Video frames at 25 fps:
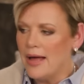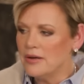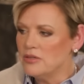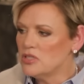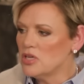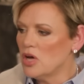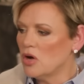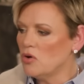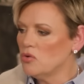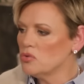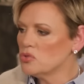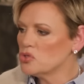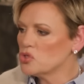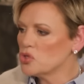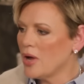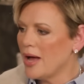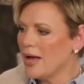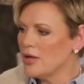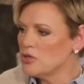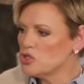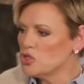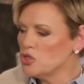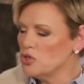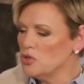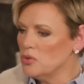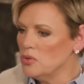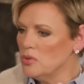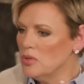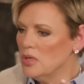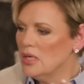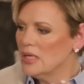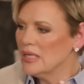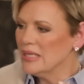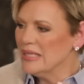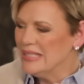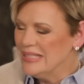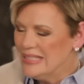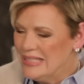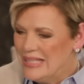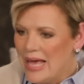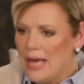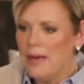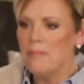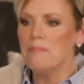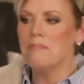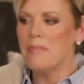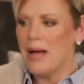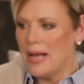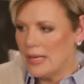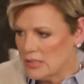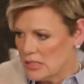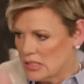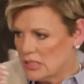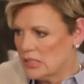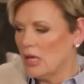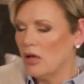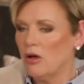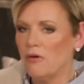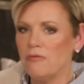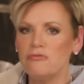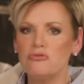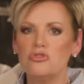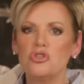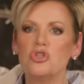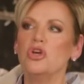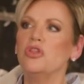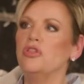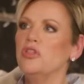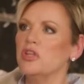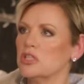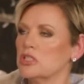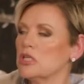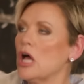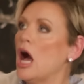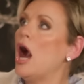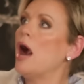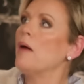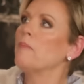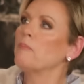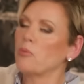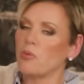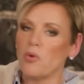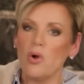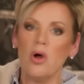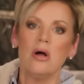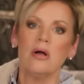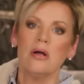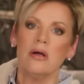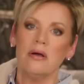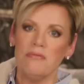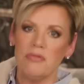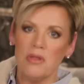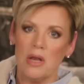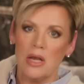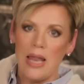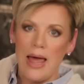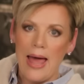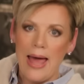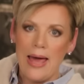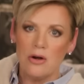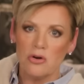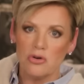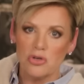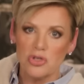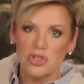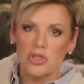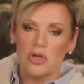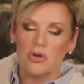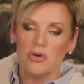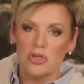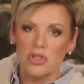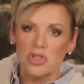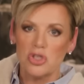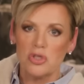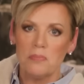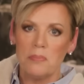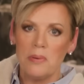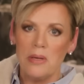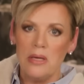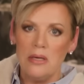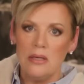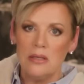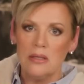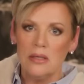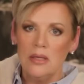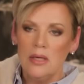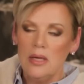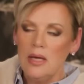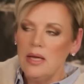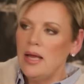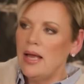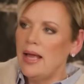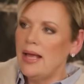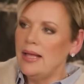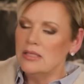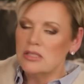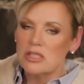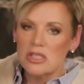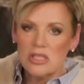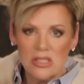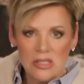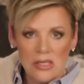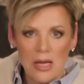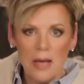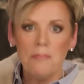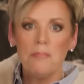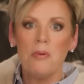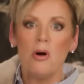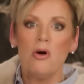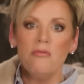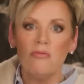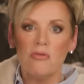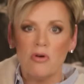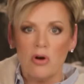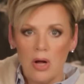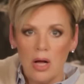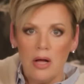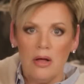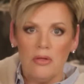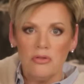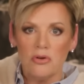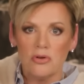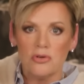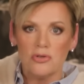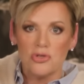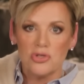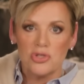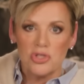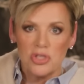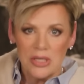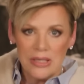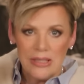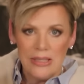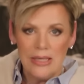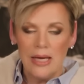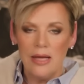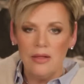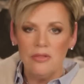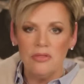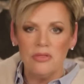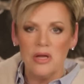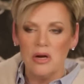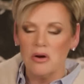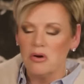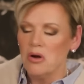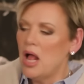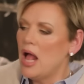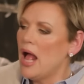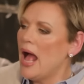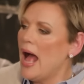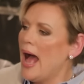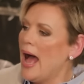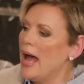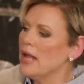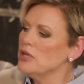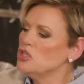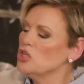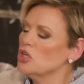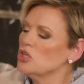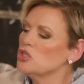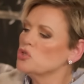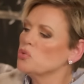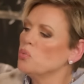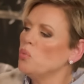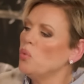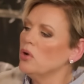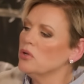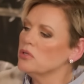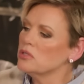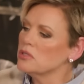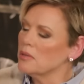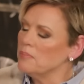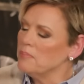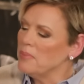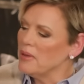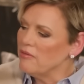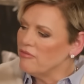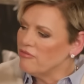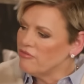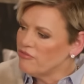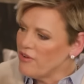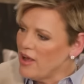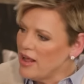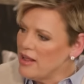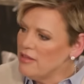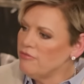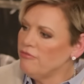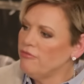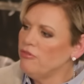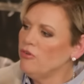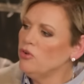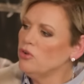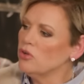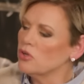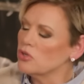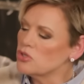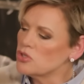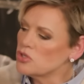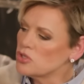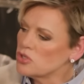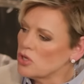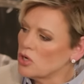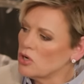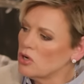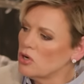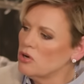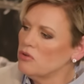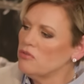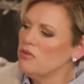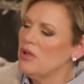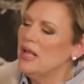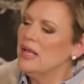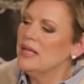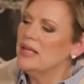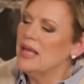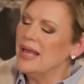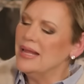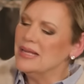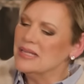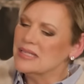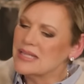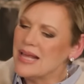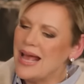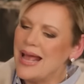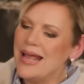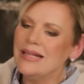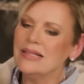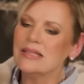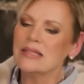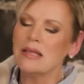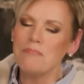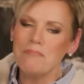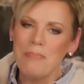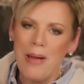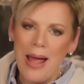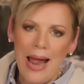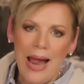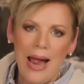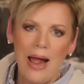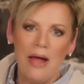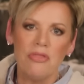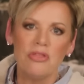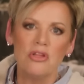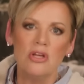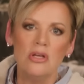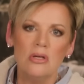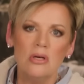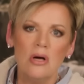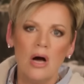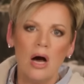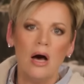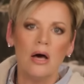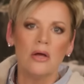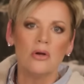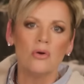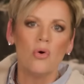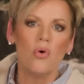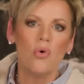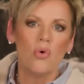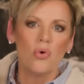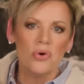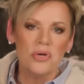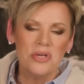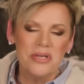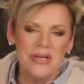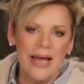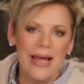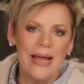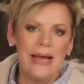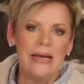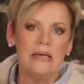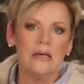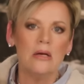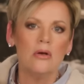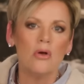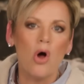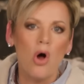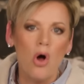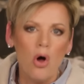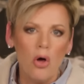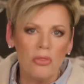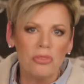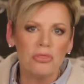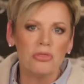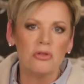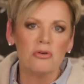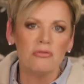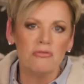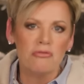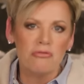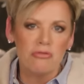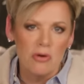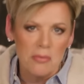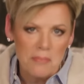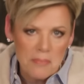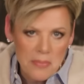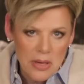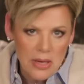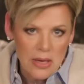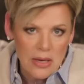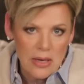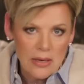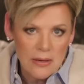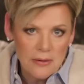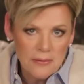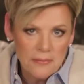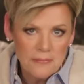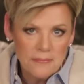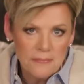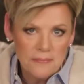I don't try to get myself to the top rung of the ladder, so to speak, and step over others to get there. I just want to be faithful to serve and take the path God ordained and authored for me.